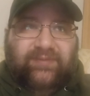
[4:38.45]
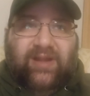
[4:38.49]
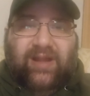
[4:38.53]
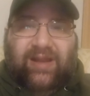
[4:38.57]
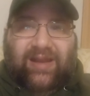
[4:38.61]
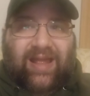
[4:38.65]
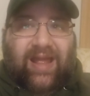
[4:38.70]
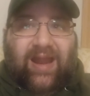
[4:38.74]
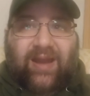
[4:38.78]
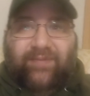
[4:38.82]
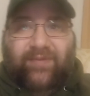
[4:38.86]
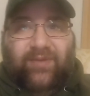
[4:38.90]
a
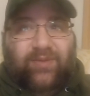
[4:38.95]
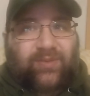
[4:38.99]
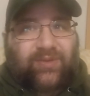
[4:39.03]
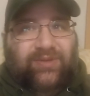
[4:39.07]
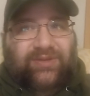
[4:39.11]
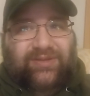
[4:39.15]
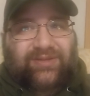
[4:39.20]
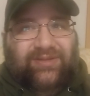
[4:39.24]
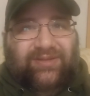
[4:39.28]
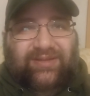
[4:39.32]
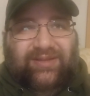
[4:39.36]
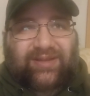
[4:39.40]
lot of it
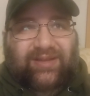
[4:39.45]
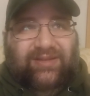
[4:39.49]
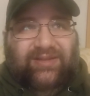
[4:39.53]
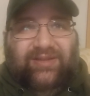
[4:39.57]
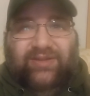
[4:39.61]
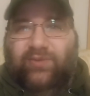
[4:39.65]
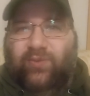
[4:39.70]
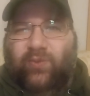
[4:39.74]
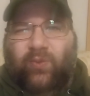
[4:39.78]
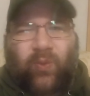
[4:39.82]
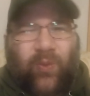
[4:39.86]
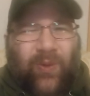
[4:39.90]
was, it's
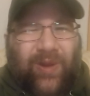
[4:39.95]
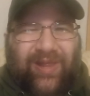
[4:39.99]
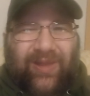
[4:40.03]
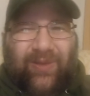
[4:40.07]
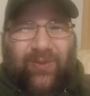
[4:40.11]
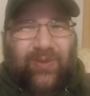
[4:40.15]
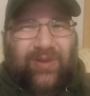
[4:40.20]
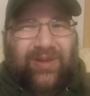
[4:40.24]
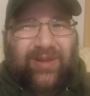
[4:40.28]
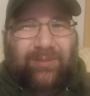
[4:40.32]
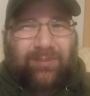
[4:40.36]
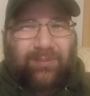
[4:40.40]
just really,
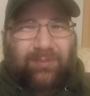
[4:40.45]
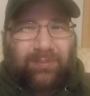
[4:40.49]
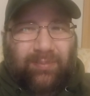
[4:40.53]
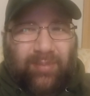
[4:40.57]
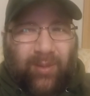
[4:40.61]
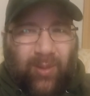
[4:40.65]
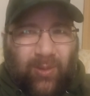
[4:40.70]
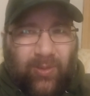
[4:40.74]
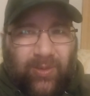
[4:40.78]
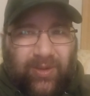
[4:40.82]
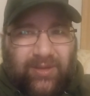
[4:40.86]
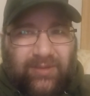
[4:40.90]
really
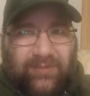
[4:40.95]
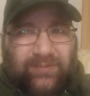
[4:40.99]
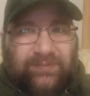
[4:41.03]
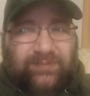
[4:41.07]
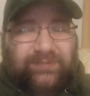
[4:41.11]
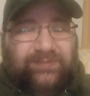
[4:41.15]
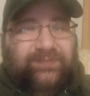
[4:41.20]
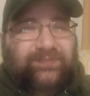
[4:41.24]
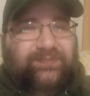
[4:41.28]
boring.